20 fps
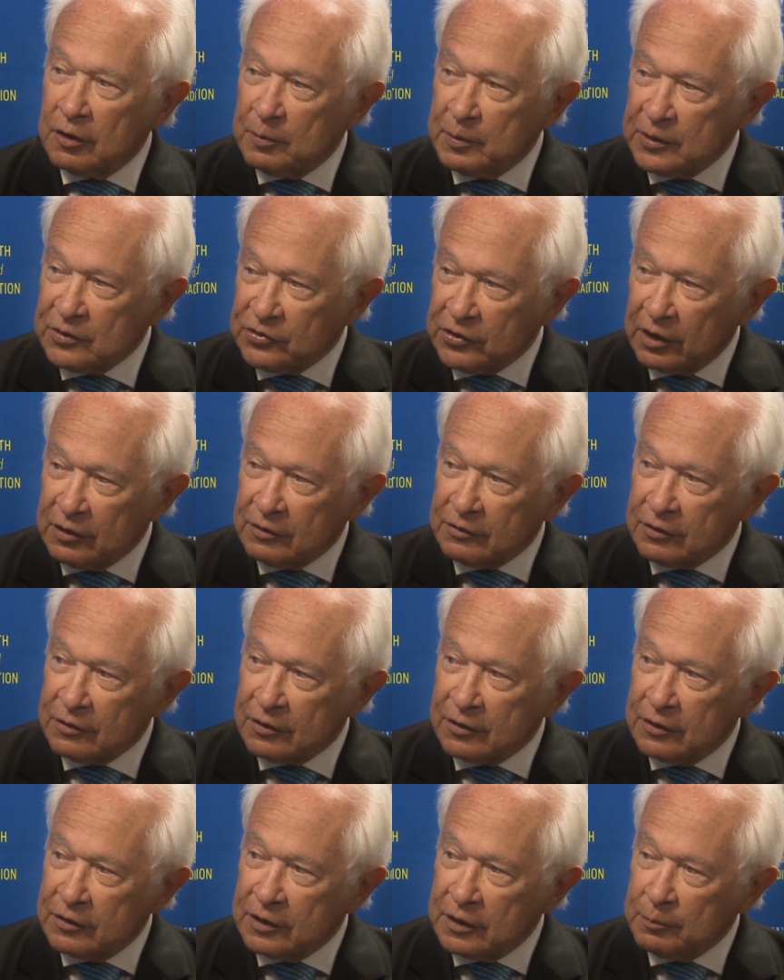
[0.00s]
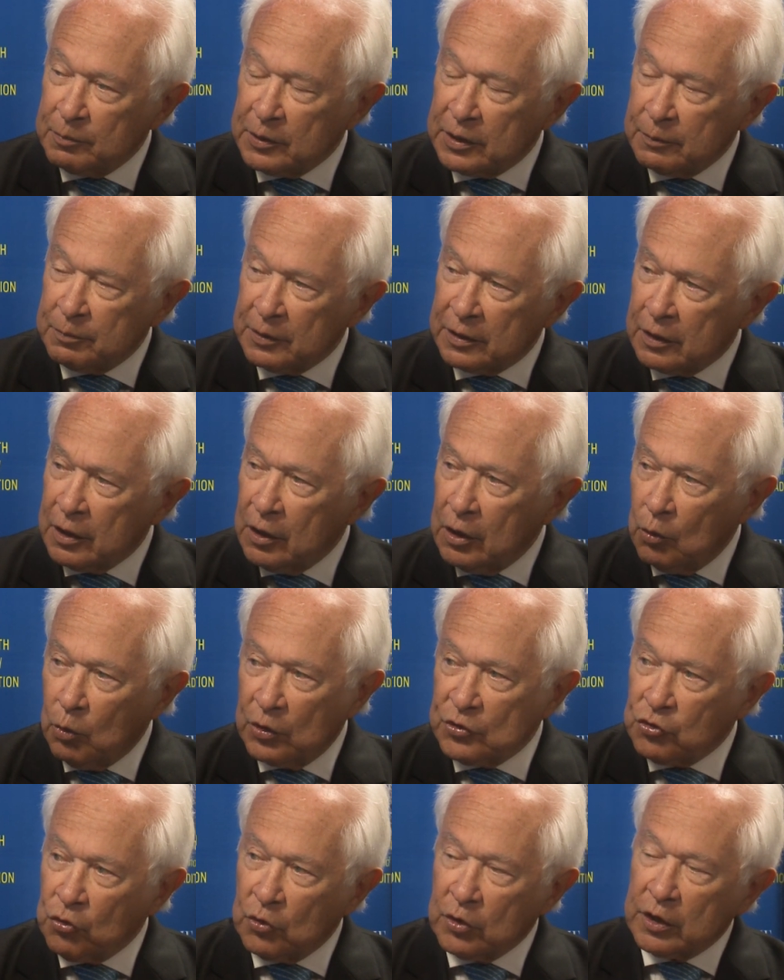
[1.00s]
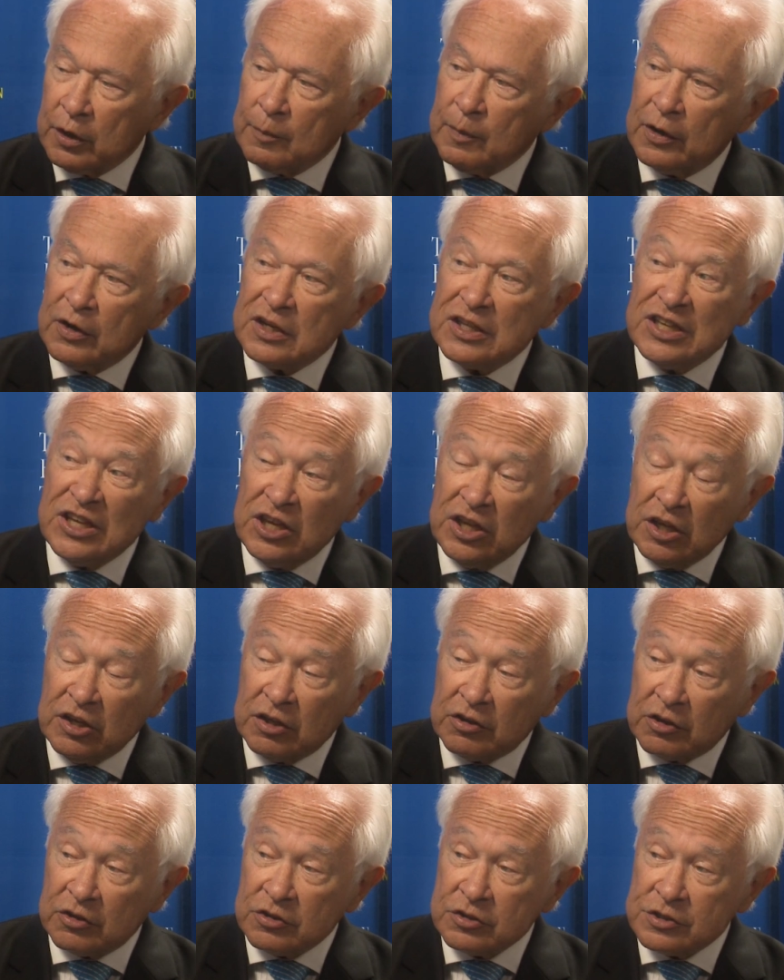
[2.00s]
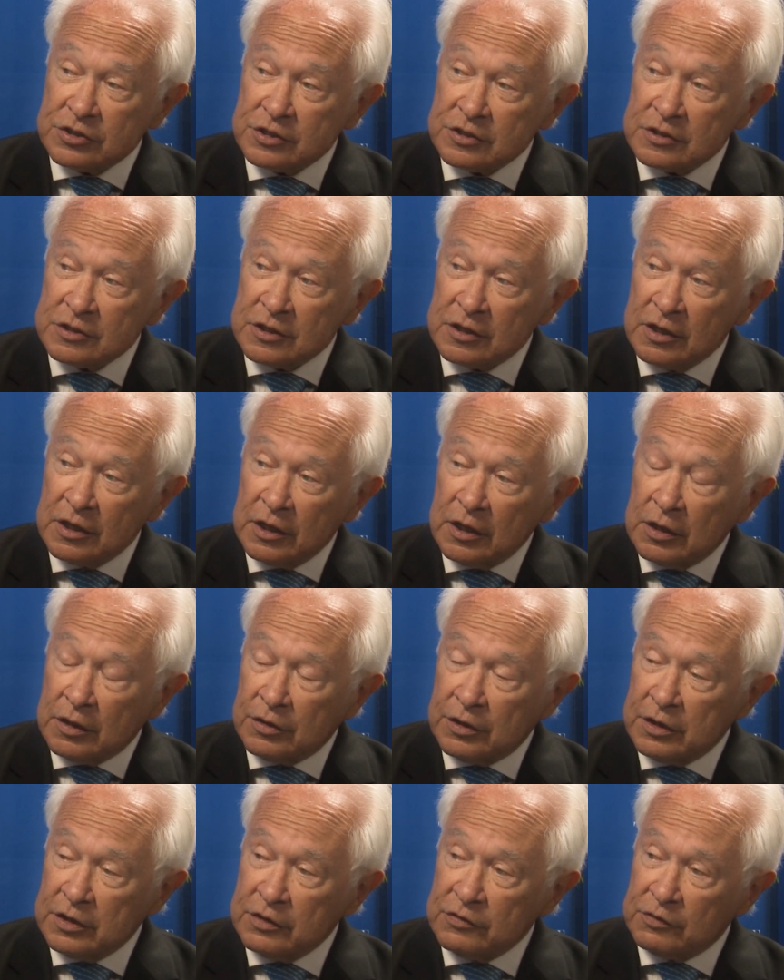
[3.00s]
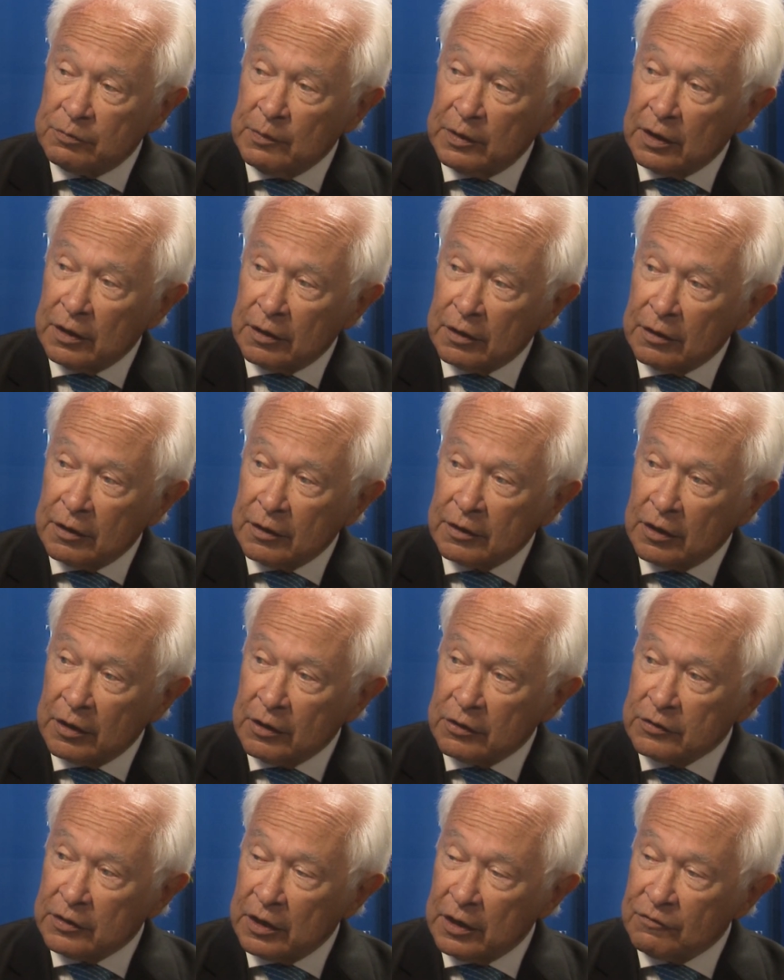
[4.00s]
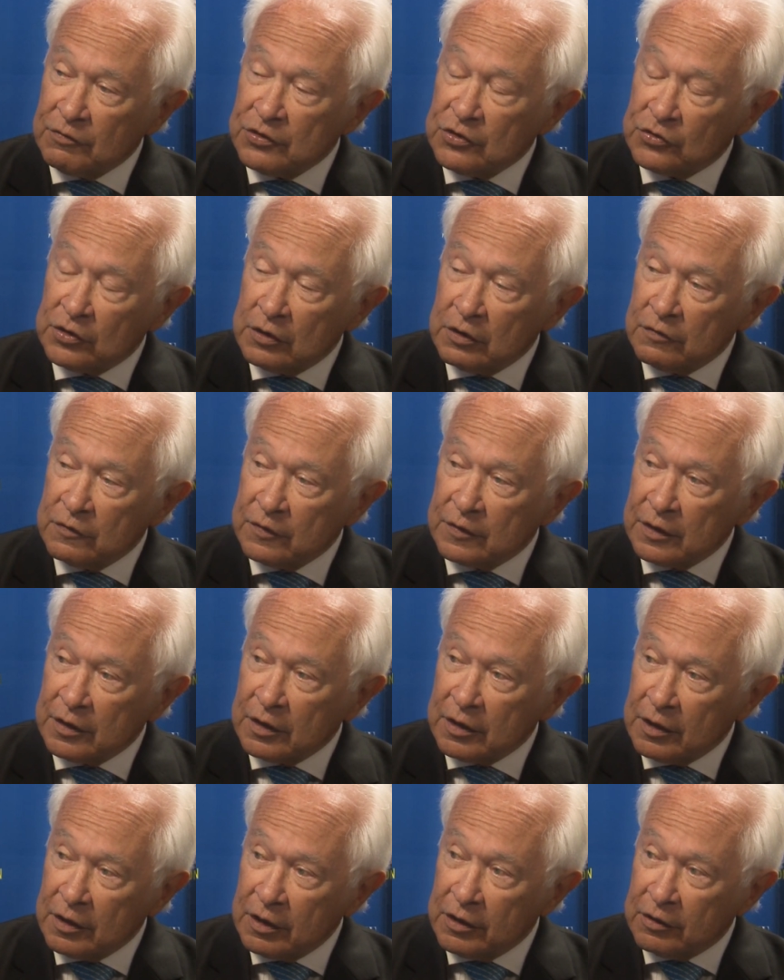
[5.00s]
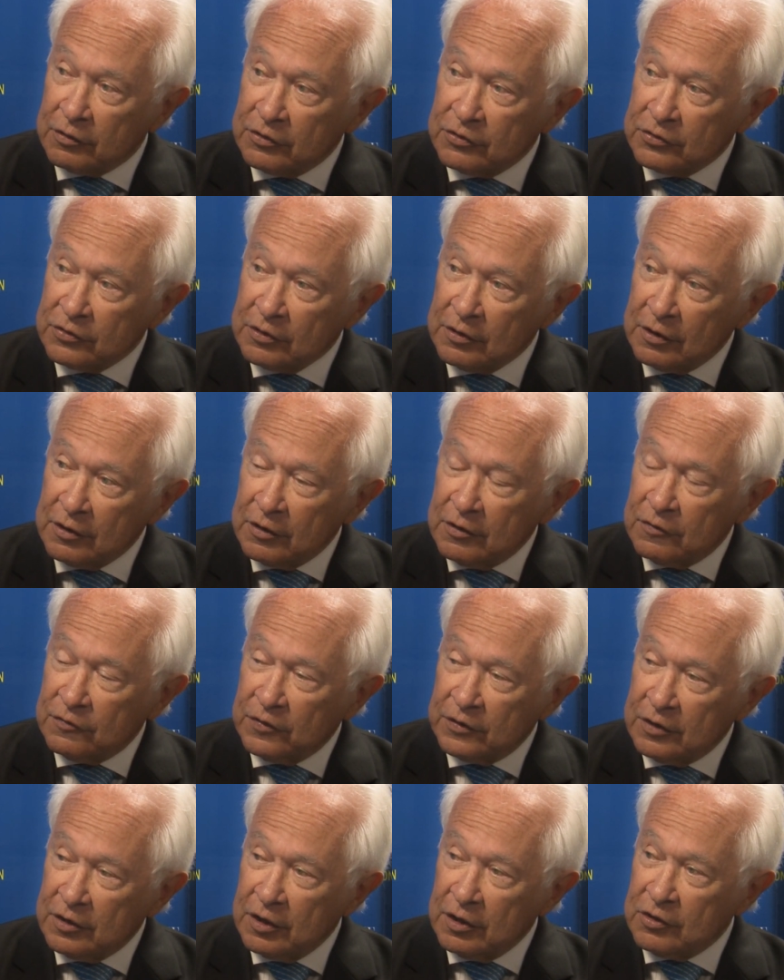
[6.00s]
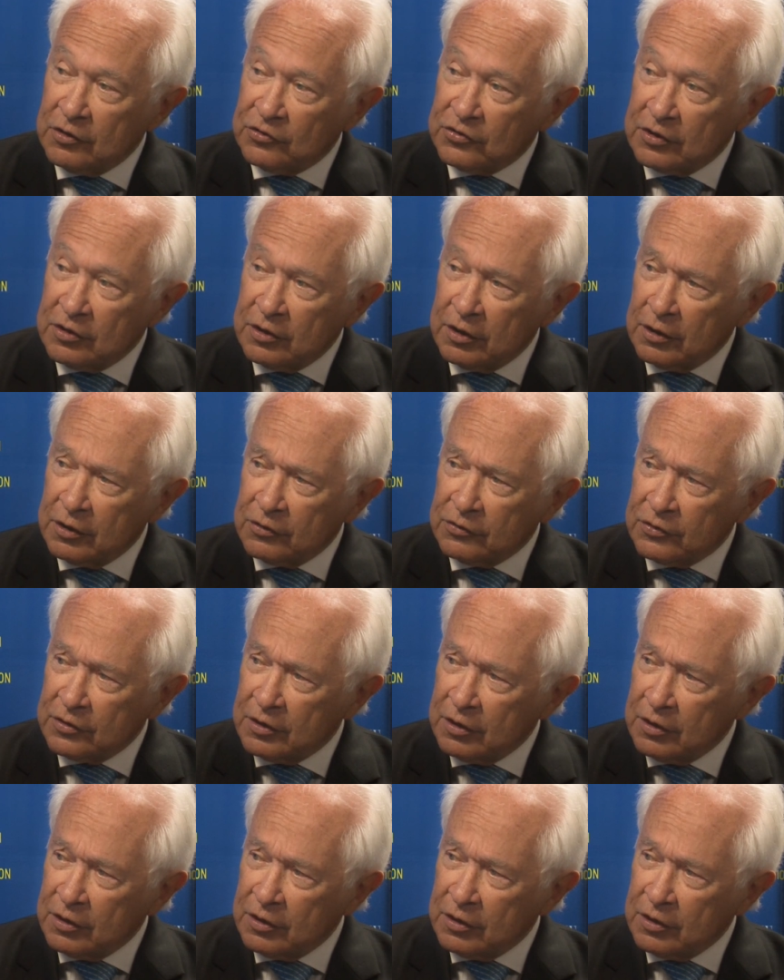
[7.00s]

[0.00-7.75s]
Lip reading: be sent to the DPP. We're talking about years. These men are going to have this over their heads for years and years and